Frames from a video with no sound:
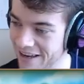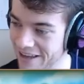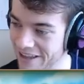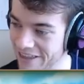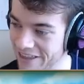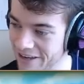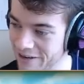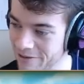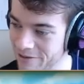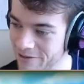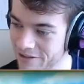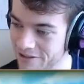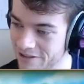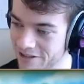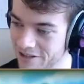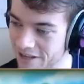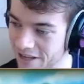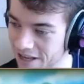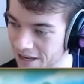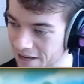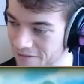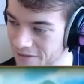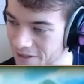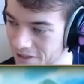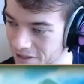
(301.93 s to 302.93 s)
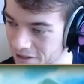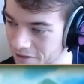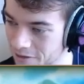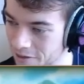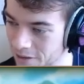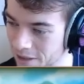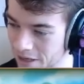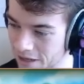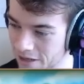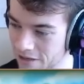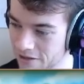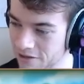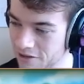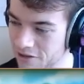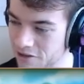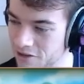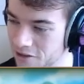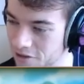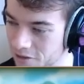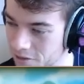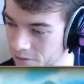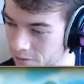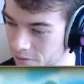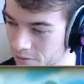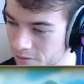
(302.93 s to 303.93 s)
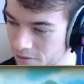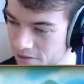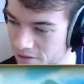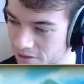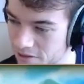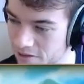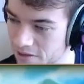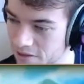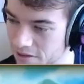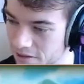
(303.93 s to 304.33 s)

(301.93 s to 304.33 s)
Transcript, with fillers: I think we're just going to have to go ahead and choose...